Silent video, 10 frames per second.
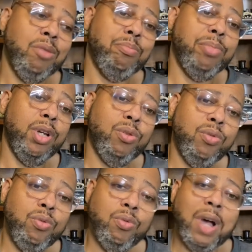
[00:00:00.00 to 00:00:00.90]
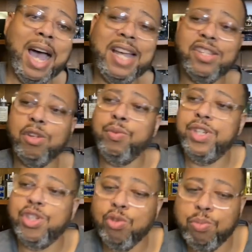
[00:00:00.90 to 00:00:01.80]
blue, iso-y
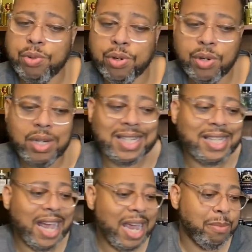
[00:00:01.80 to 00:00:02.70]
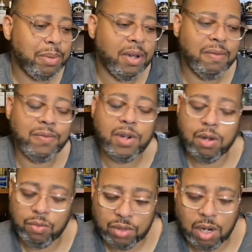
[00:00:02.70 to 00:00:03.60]
super type of
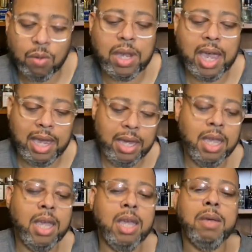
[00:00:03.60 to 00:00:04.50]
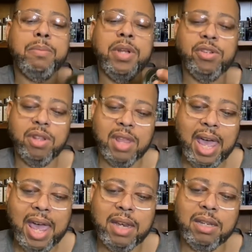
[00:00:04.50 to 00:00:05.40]
note. Okay, picture
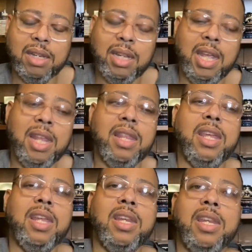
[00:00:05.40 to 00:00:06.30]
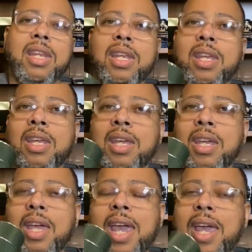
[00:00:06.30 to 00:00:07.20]
that, and then
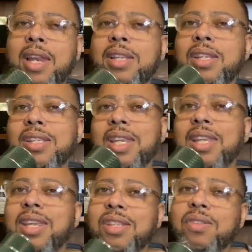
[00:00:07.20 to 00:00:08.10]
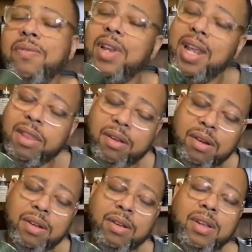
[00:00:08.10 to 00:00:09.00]
add just a kiss of leather
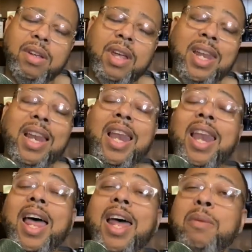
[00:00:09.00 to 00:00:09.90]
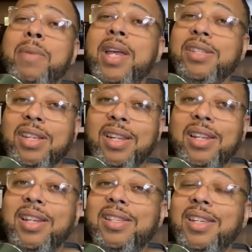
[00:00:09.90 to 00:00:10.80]
and a lot of
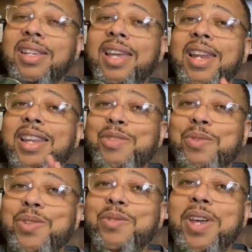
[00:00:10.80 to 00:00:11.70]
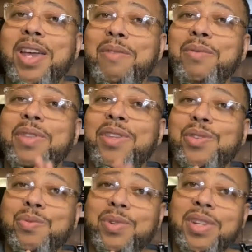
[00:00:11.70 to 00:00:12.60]
masculinity, and that's what you have with
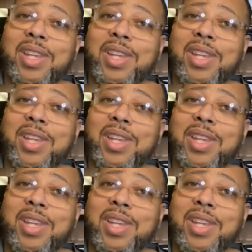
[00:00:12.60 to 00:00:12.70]
this one.